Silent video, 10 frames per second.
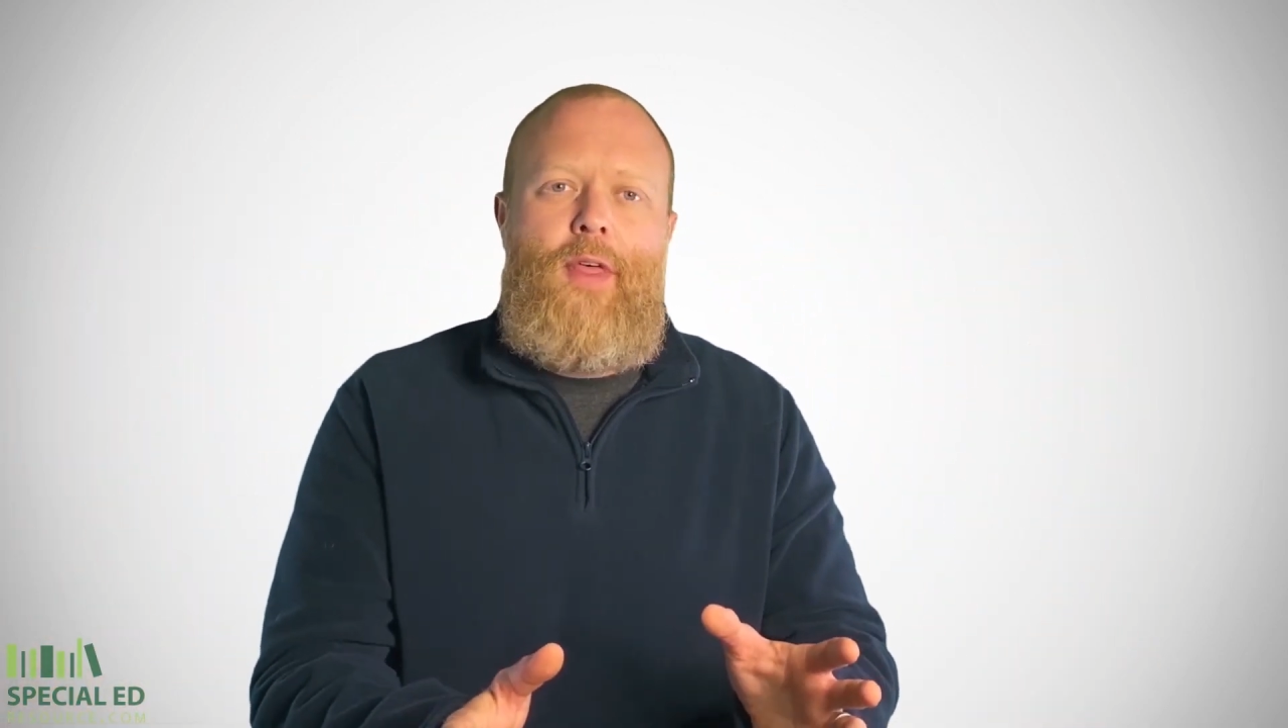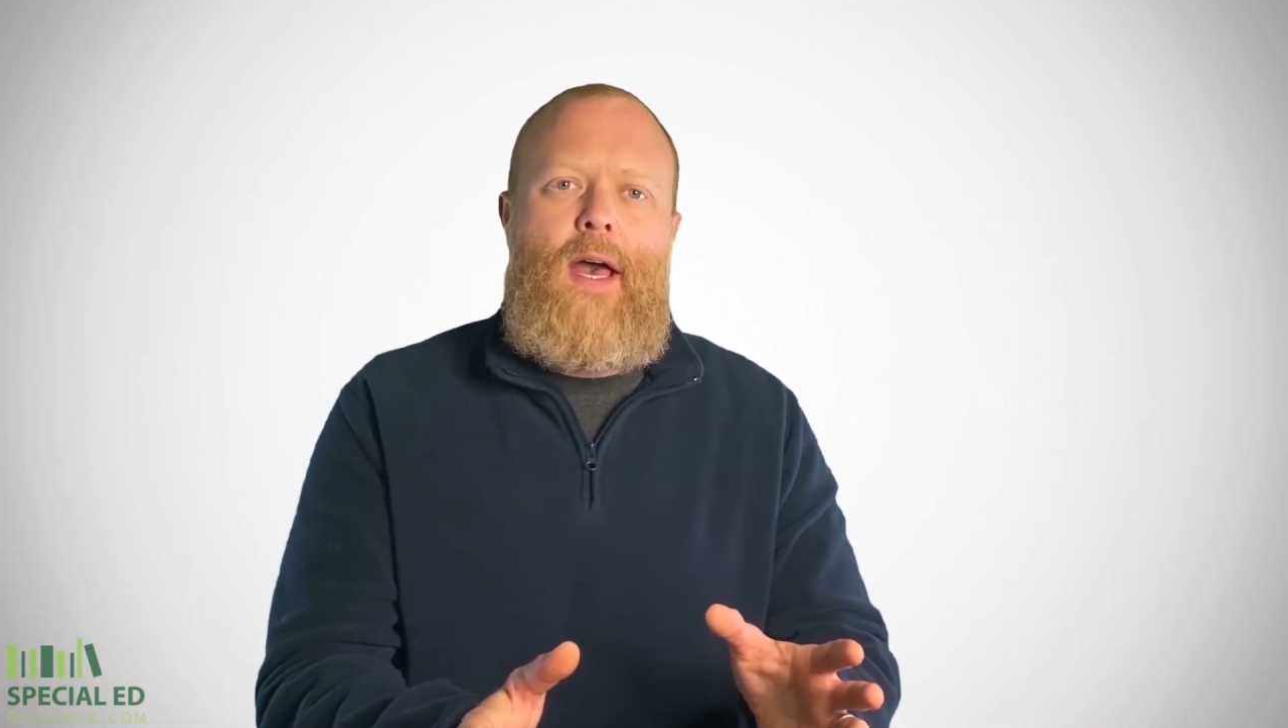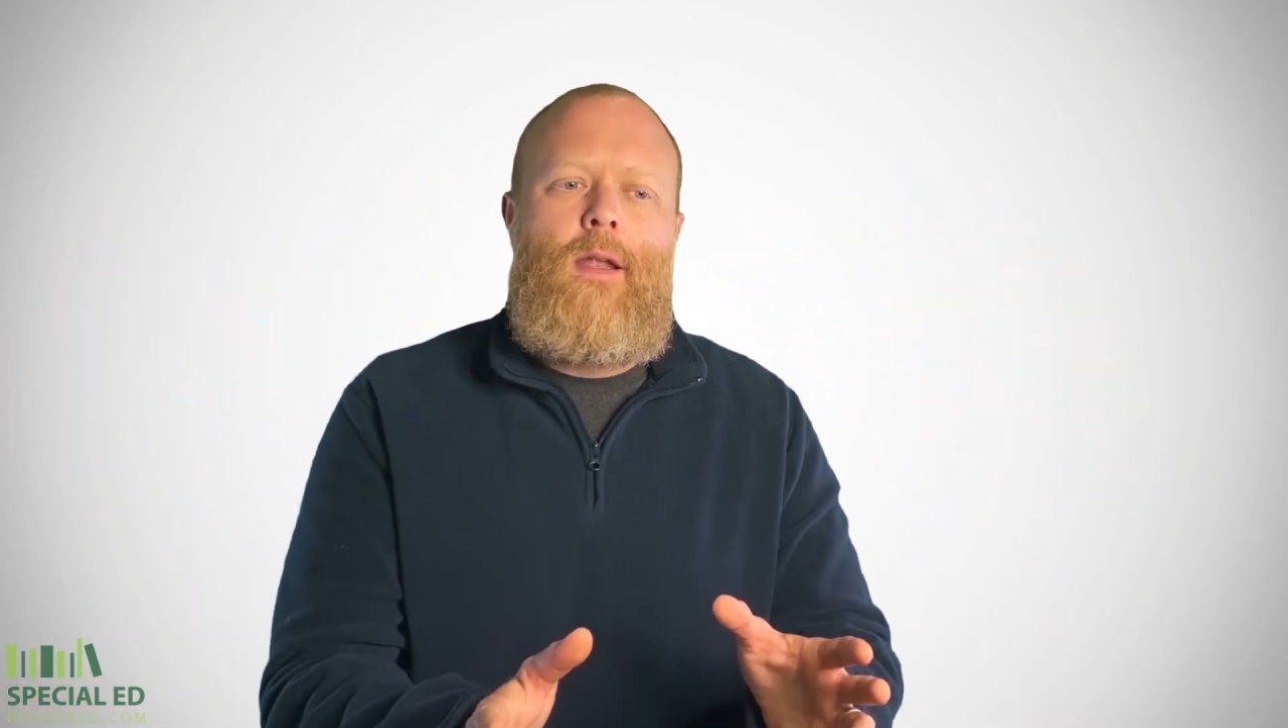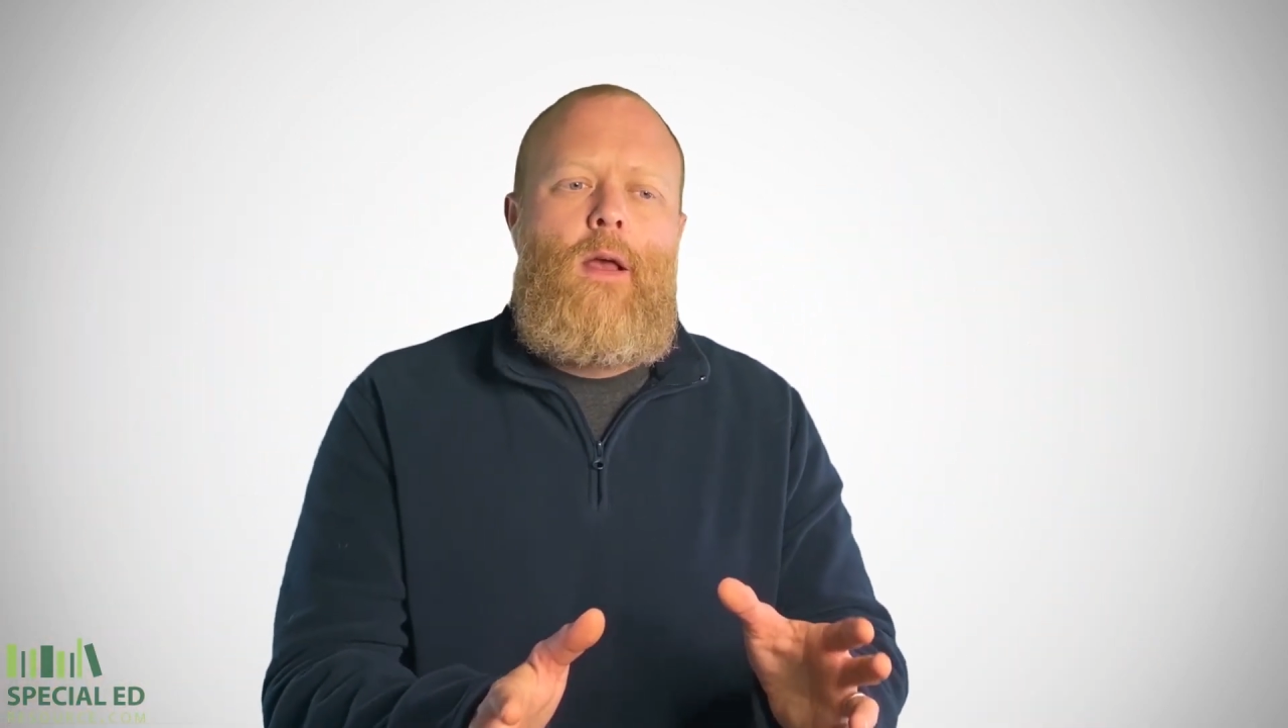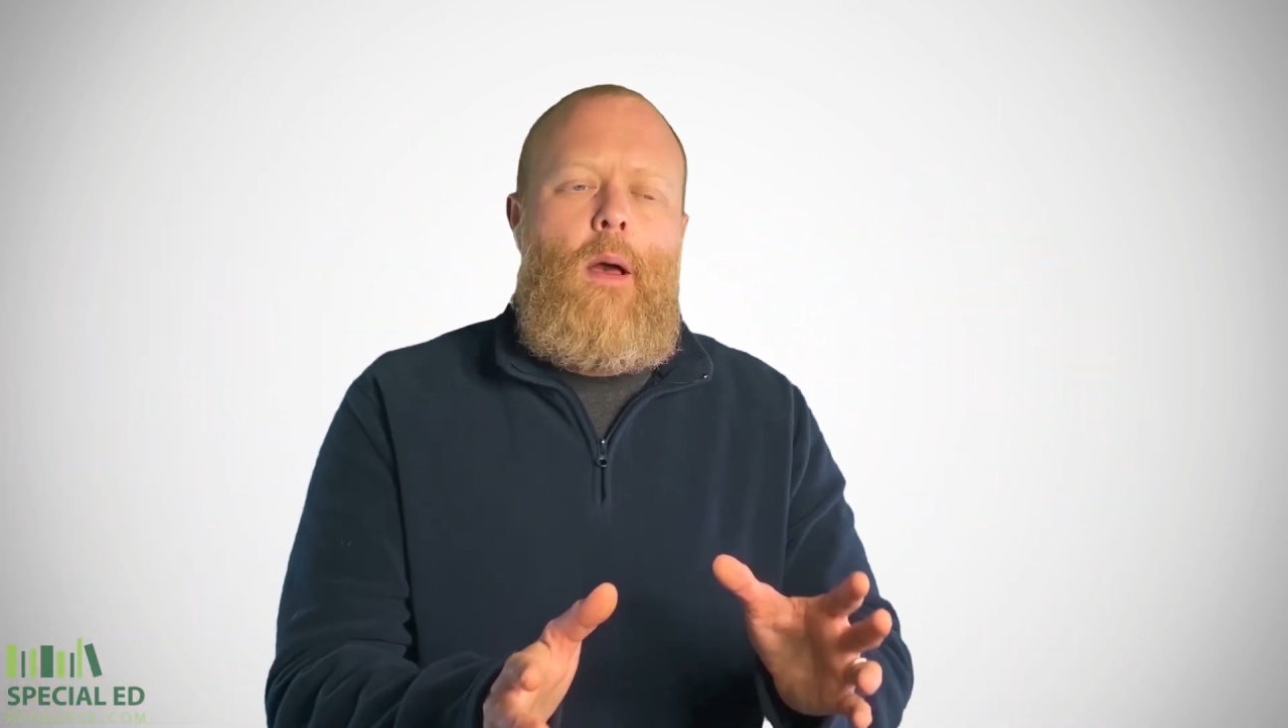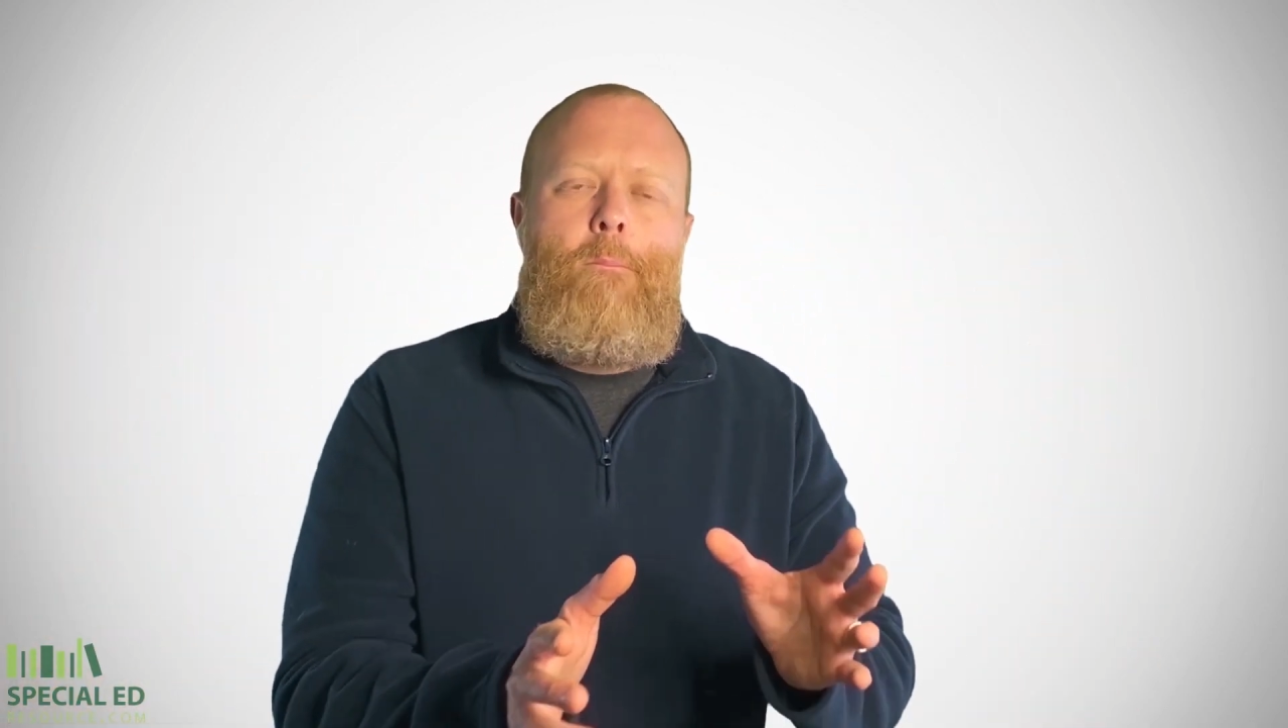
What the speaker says: that